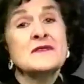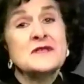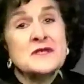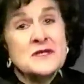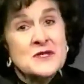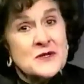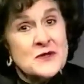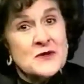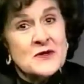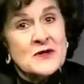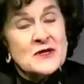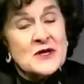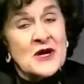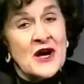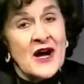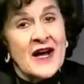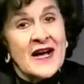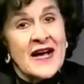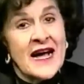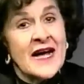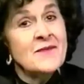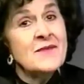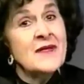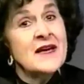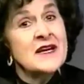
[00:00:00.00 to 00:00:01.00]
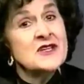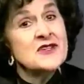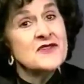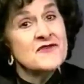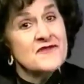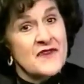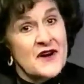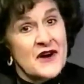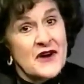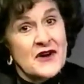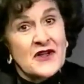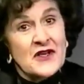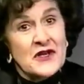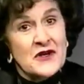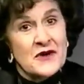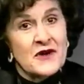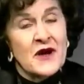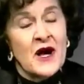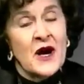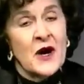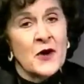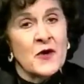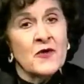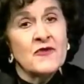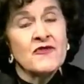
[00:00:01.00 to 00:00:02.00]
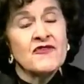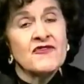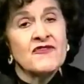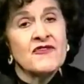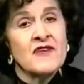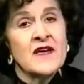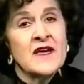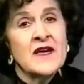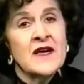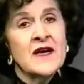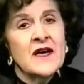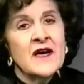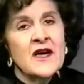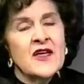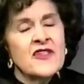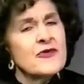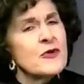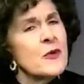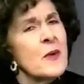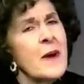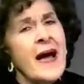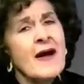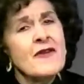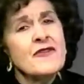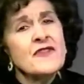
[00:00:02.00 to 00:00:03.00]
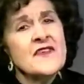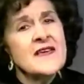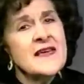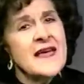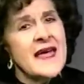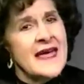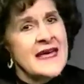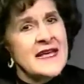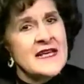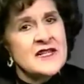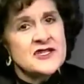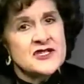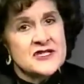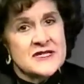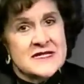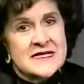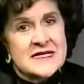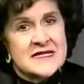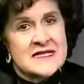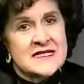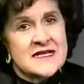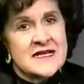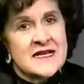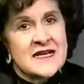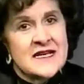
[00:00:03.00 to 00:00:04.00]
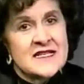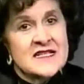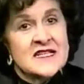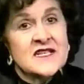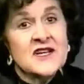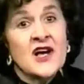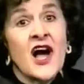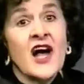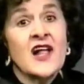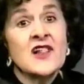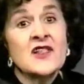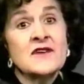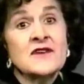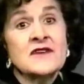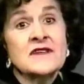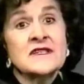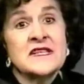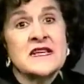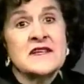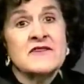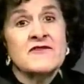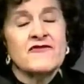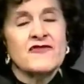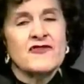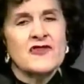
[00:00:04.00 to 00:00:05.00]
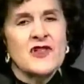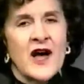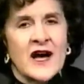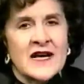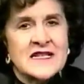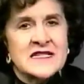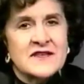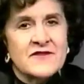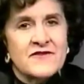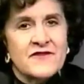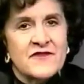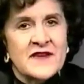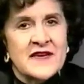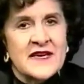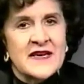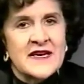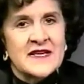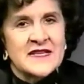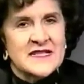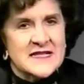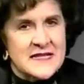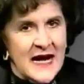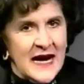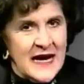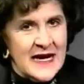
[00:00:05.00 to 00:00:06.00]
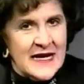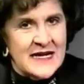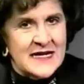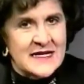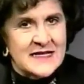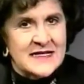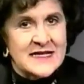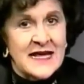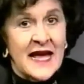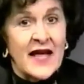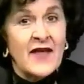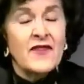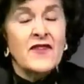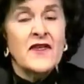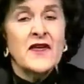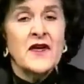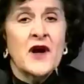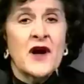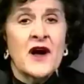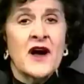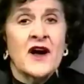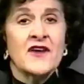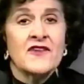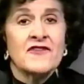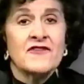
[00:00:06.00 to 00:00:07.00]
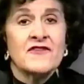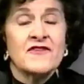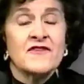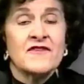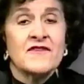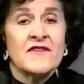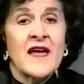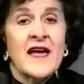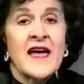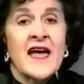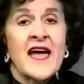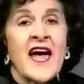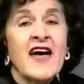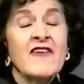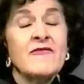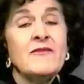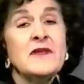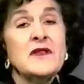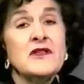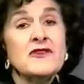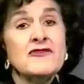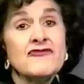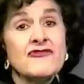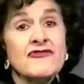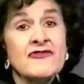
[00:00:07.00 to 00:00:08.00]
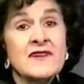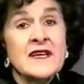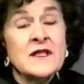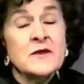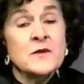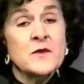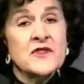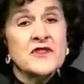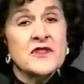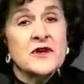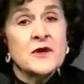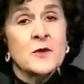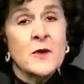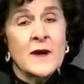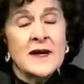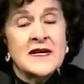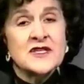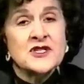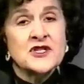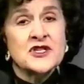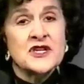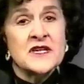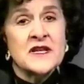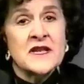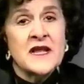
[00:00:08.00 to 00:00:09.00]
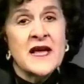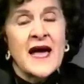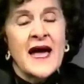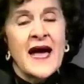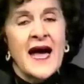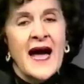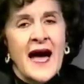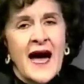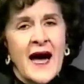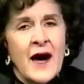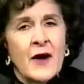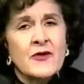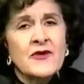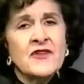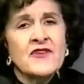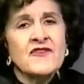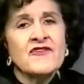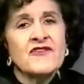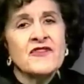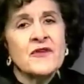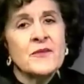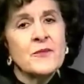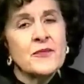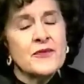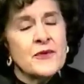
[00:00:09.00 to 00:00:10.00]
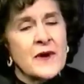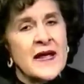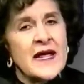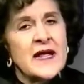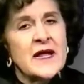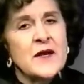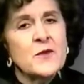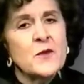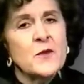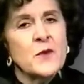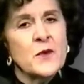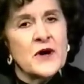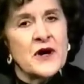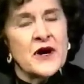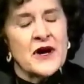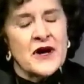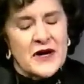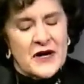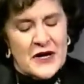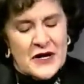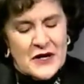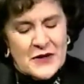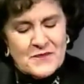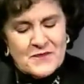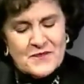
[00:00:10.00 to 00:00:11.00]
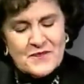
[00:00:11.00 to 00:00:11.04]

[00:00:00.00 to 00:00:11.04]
to School Talk. I'm Nadjia Varney, your host. Throughout the ages, scholars in philosophy, science, and the arts have been intrigued with the question, how does the brain work?